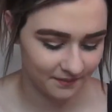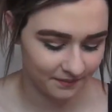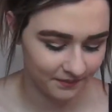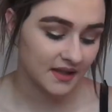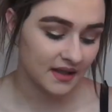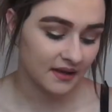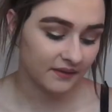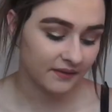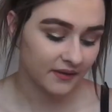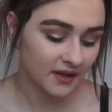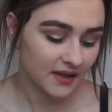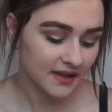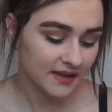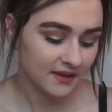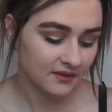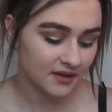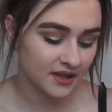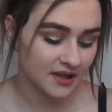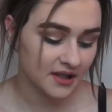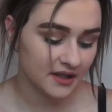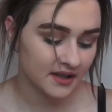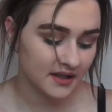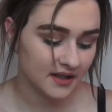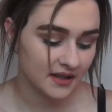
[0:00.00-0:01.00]
So the first
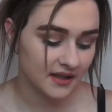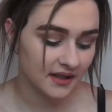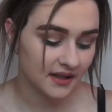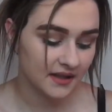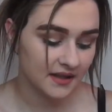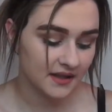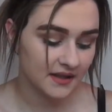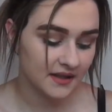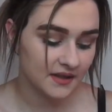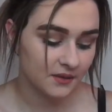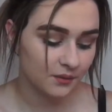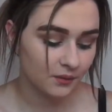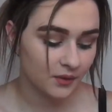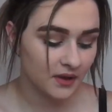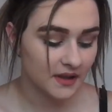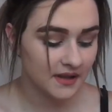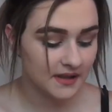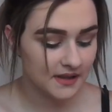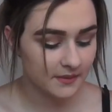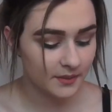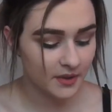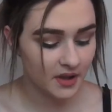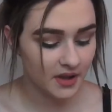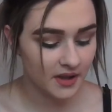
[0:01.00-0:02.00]
question is, what
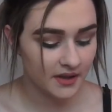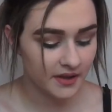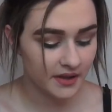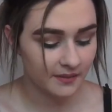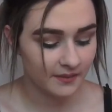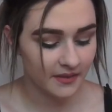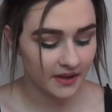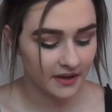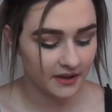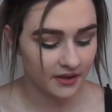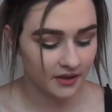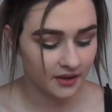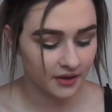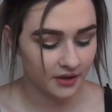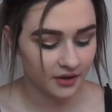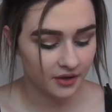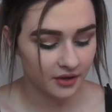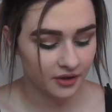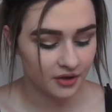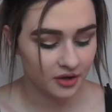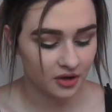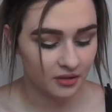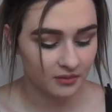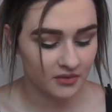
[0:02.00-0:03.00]
inspired you to make a
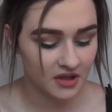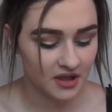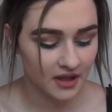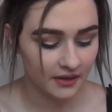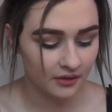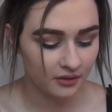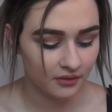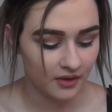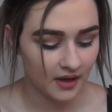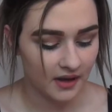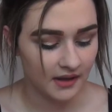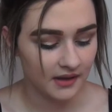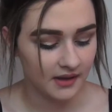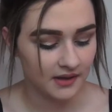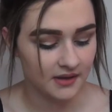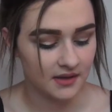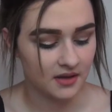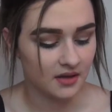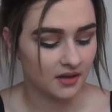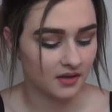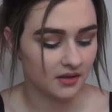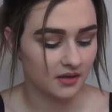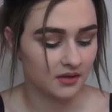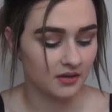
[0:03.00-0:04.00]
YouTube channel? Are you,
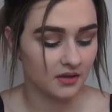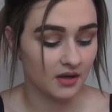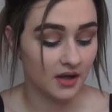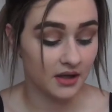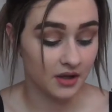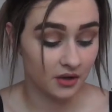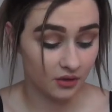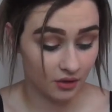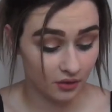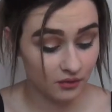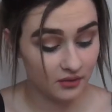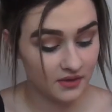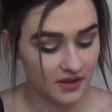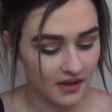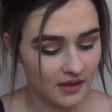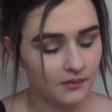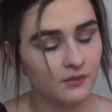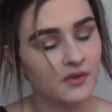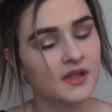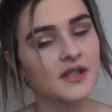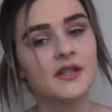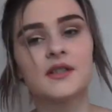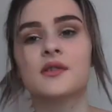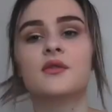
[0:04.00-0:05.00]
done? are you all done
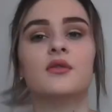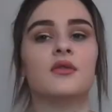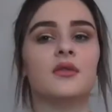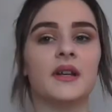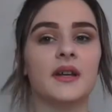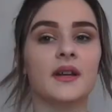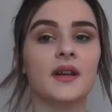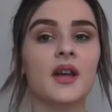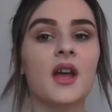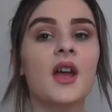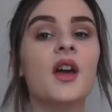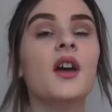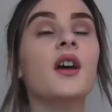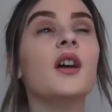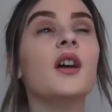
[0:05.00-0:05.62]
with schooling?